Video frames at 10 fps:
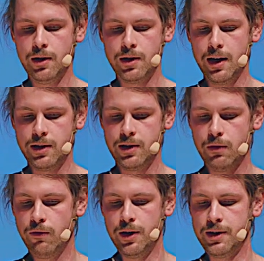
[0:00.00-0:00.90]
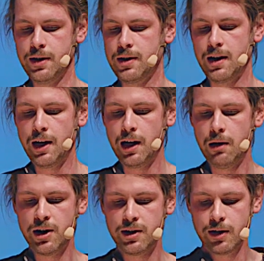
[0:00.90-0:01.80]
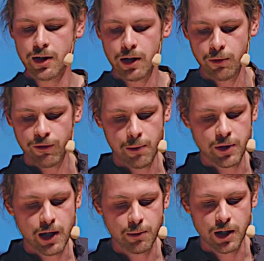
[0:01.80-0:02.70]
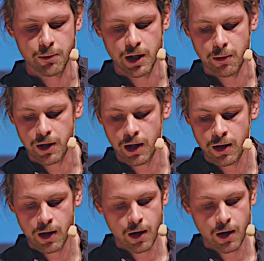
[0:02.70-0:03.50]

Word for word: It has, for instance, nine elements in there with empty, empty, empty, empty.